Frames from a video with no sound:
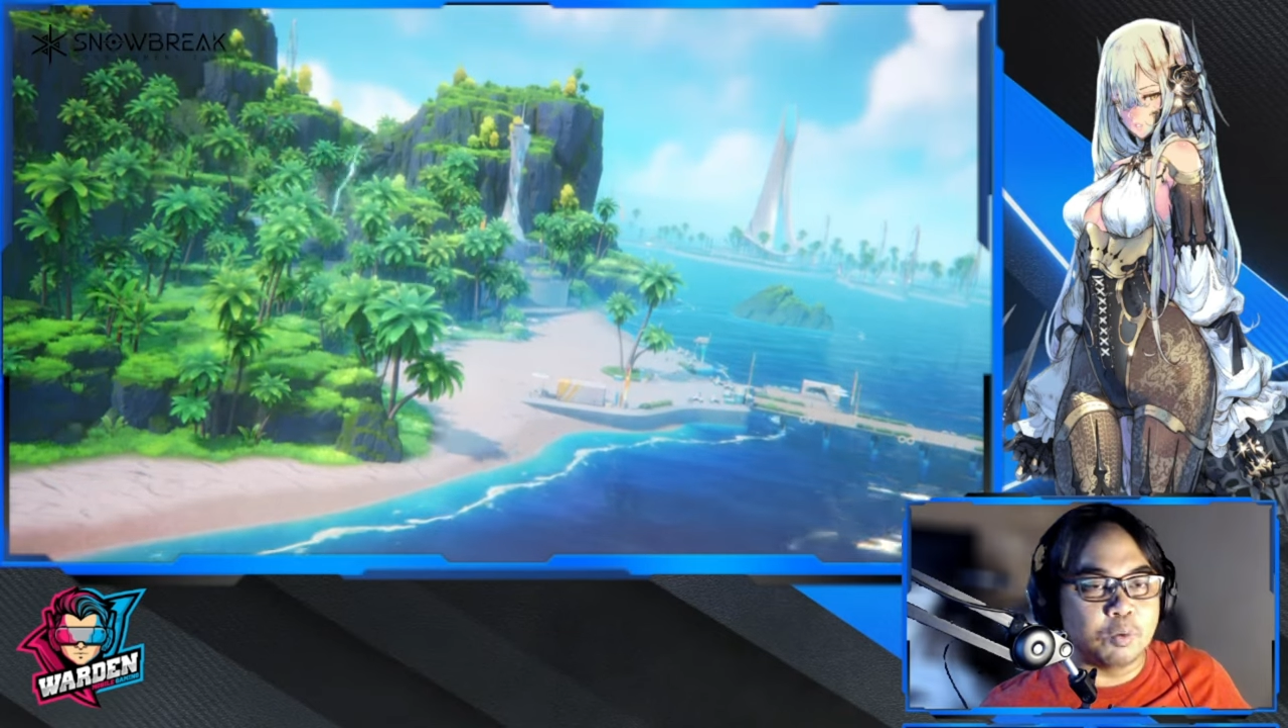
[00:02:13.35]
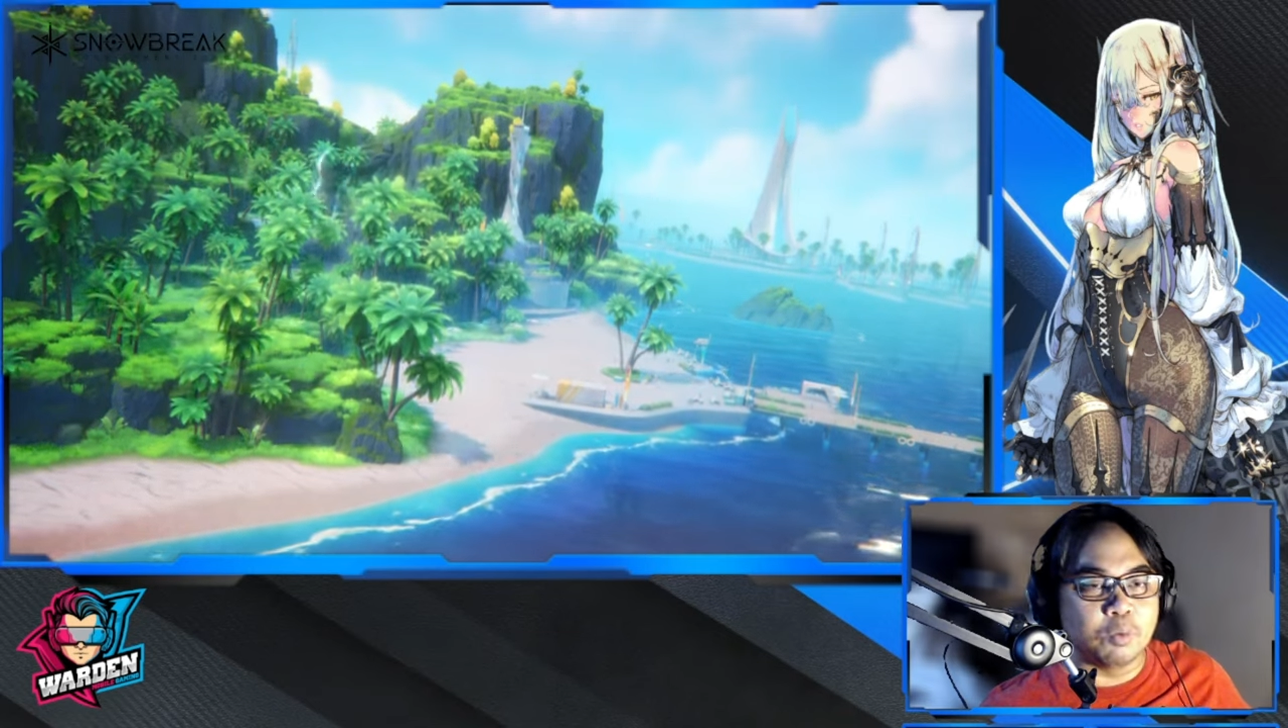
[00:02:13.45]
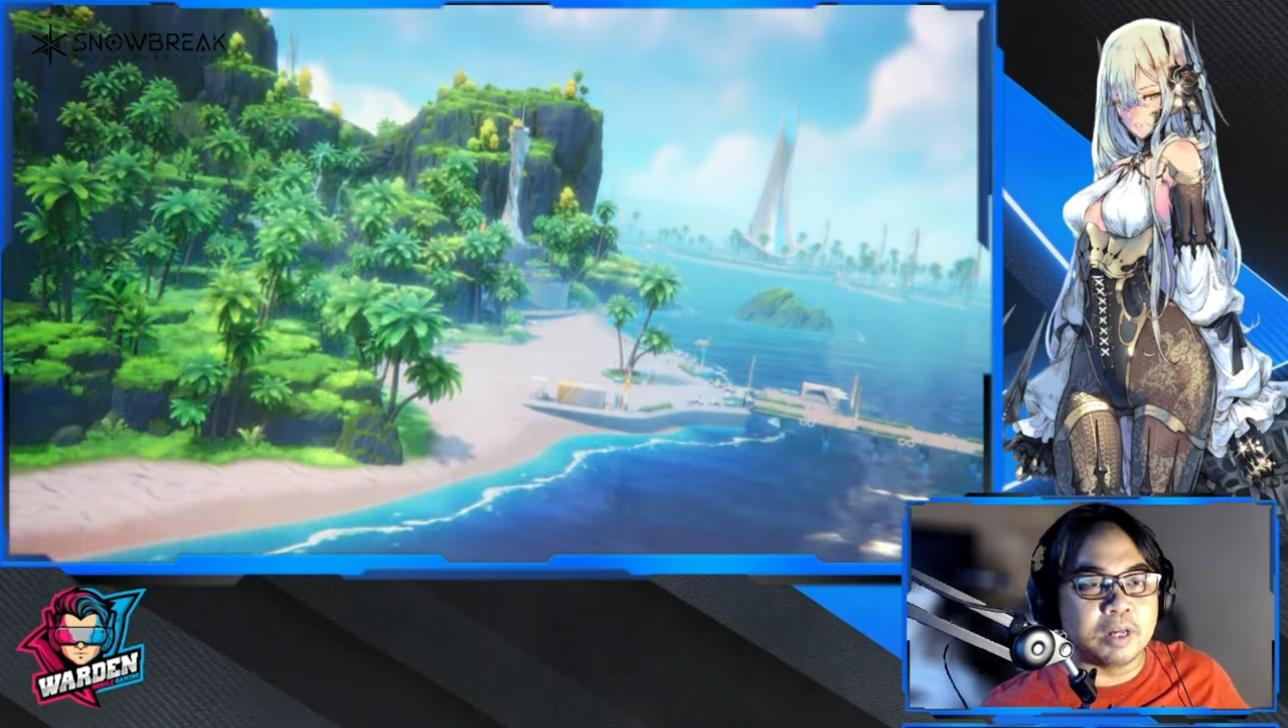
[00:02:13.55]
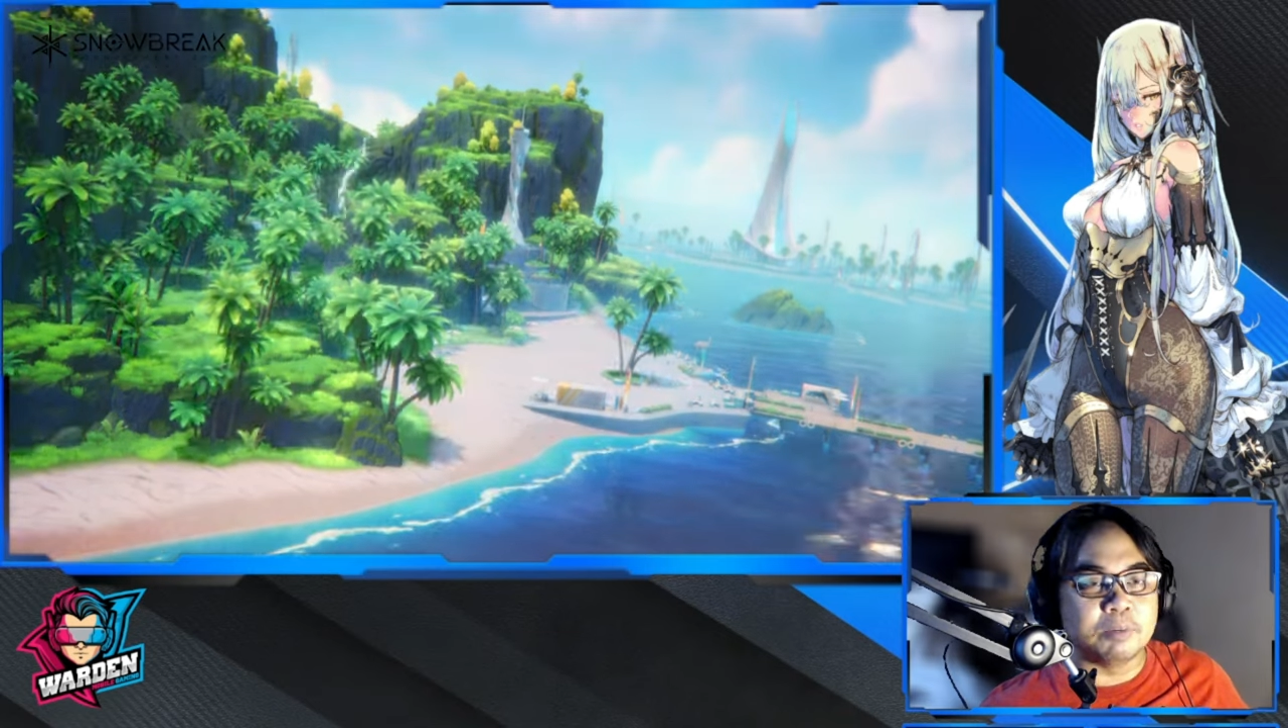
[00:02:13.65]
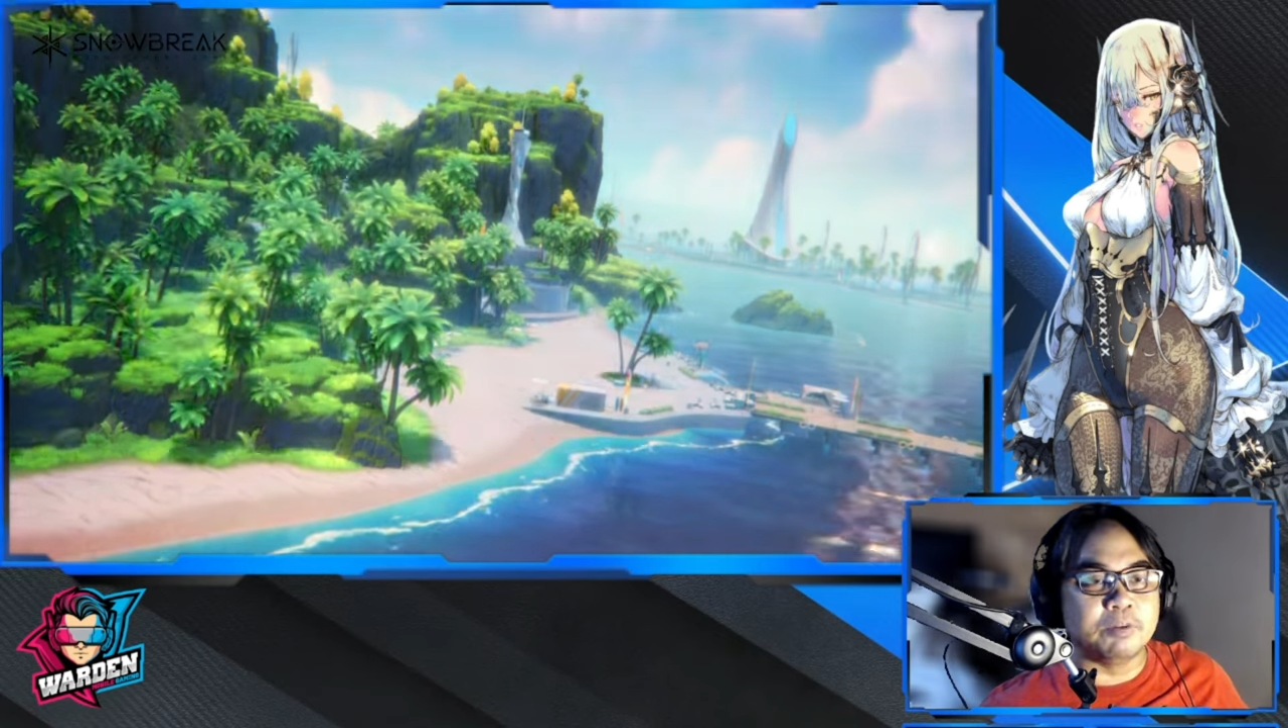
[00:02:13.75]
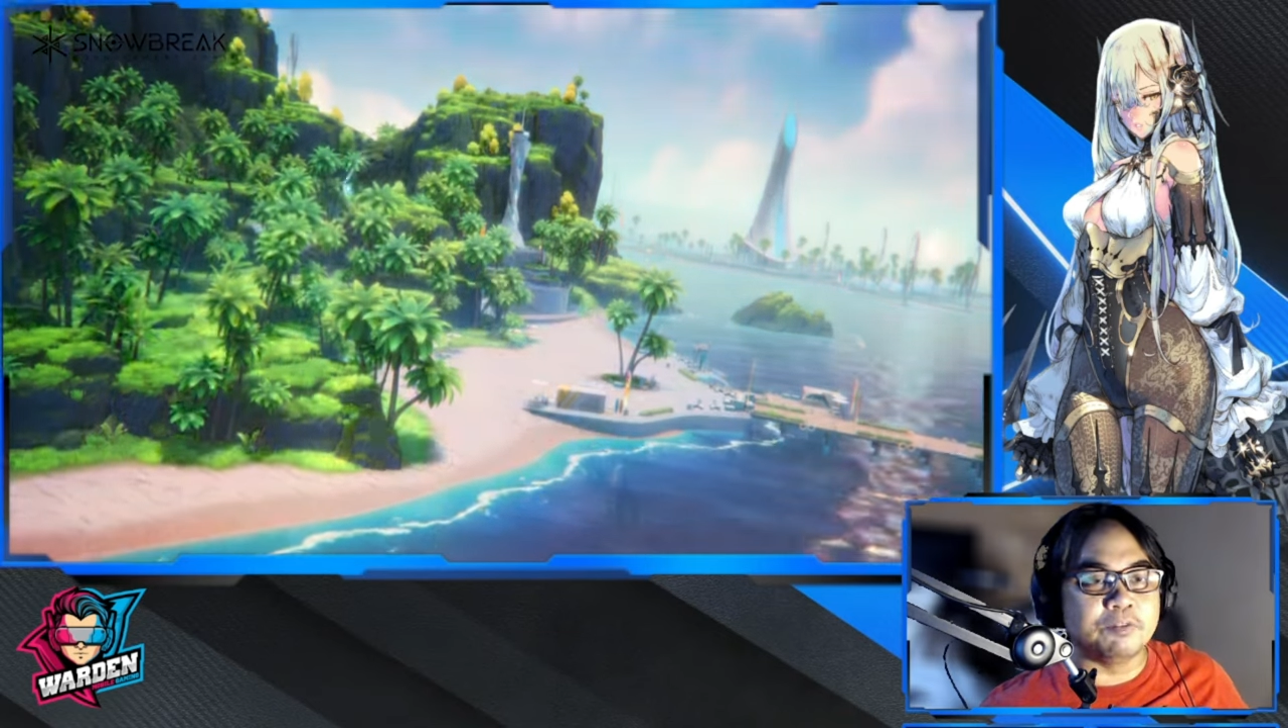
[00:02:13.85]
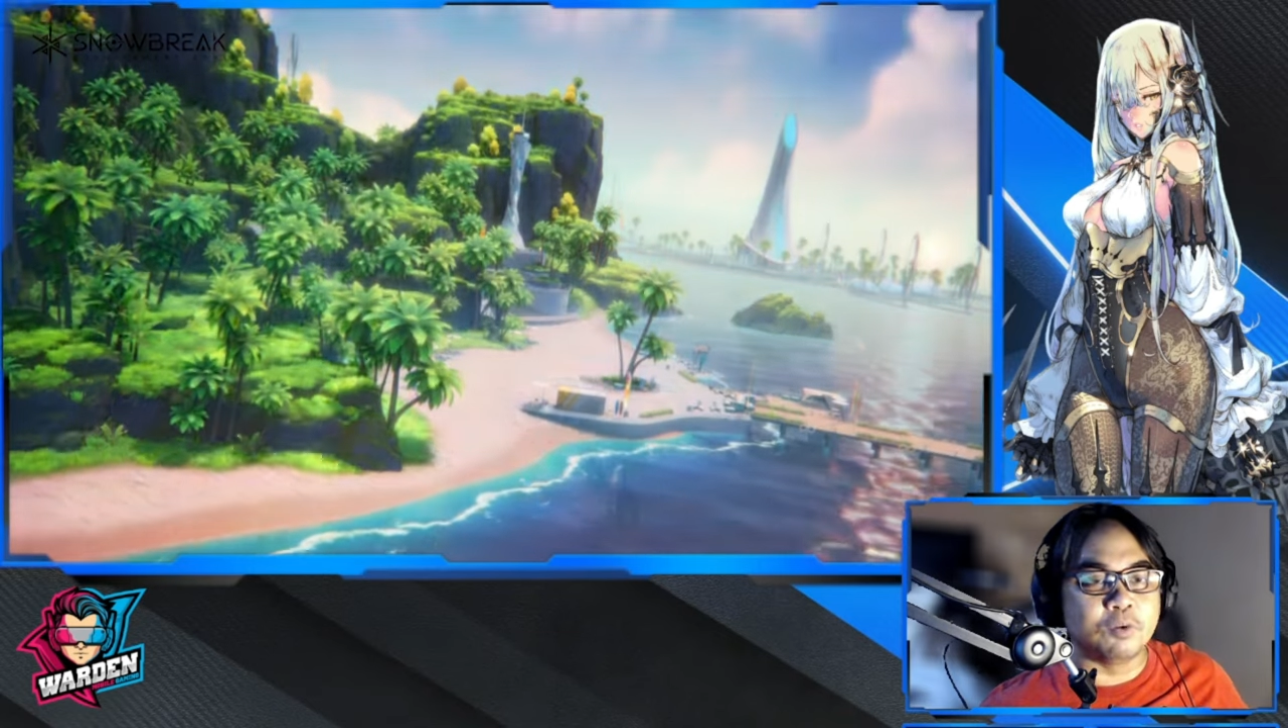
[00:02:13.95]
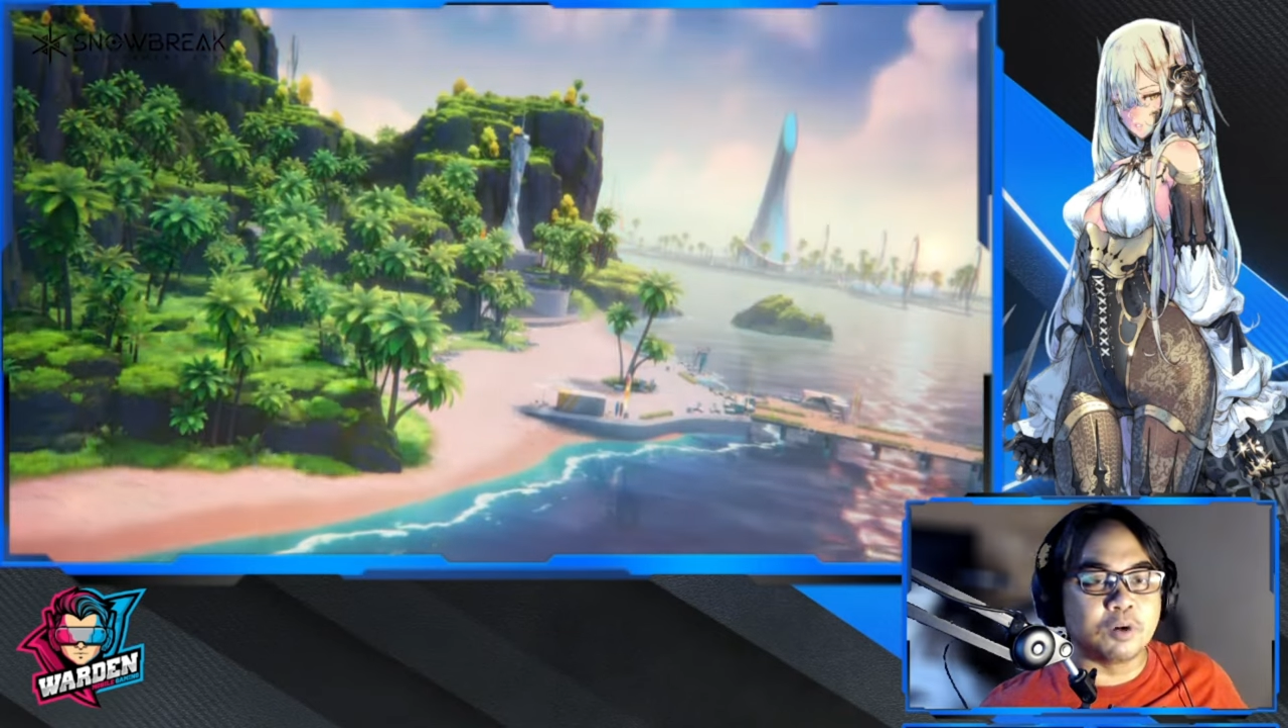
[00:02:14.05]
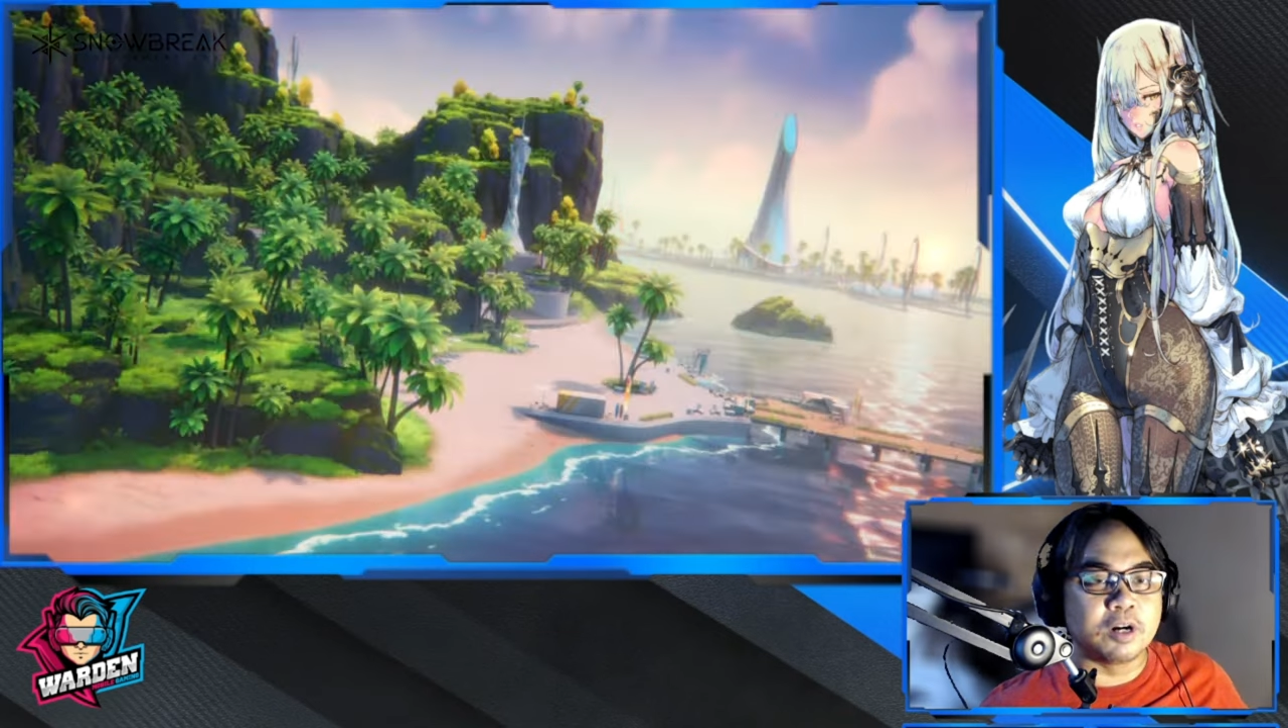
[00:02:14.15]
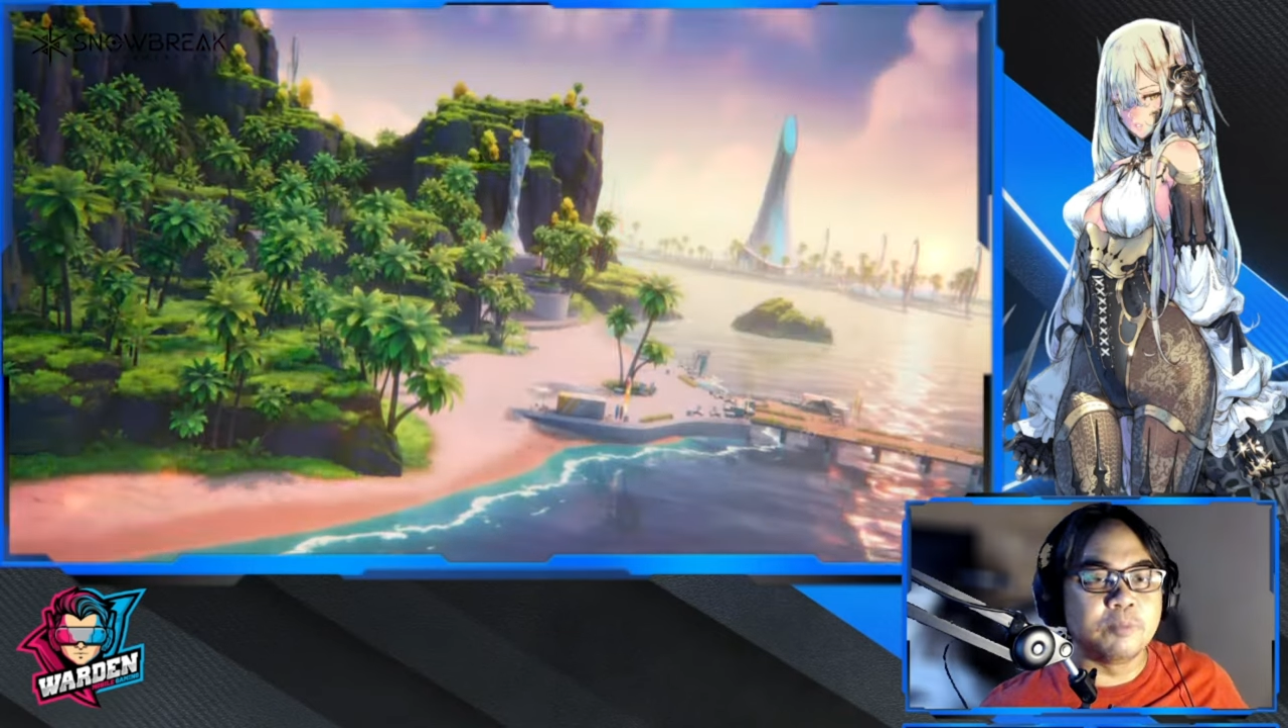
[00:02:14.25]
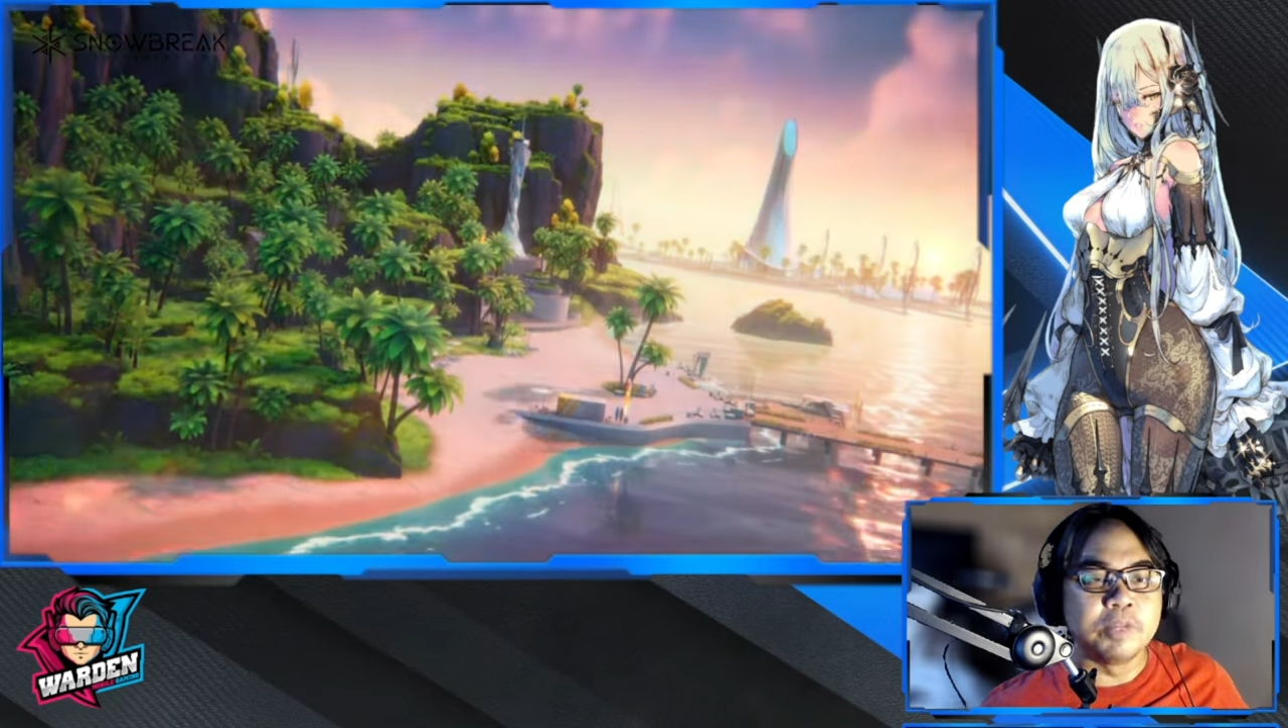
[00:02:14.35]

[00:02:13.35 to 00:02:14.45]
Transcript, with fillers: one before